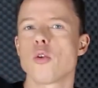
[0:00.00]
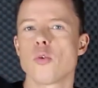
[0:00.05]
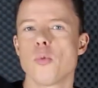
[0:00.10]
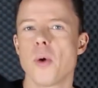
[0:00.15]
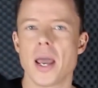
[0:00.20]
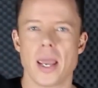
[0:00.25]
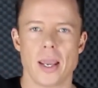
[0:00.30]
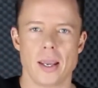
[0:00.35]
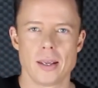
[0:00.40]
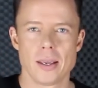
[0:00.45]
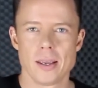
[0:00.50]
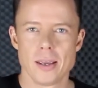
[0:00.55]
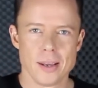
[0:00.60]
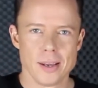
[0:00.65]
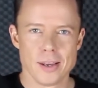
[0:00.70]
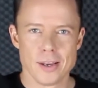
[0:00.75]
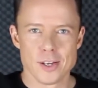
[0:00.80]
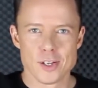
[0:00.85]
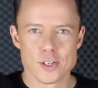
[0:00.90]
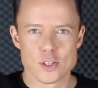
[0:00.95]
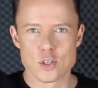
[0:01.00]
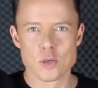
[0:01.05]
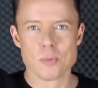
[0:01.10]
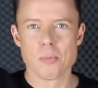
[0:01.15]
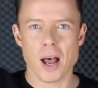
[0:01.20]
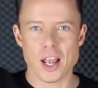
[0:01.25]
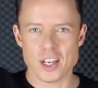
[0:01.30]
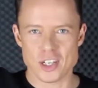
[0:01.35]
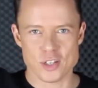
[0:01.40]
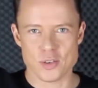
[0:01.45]
the way to
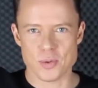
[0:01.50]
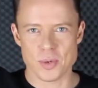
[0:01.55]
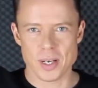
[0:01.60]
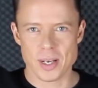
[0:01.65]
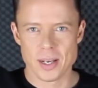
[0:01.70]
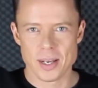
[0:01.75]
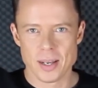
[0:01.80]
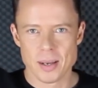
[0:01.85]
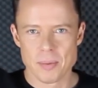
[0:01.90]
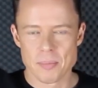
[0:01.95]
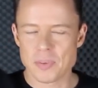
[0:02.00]
mastery.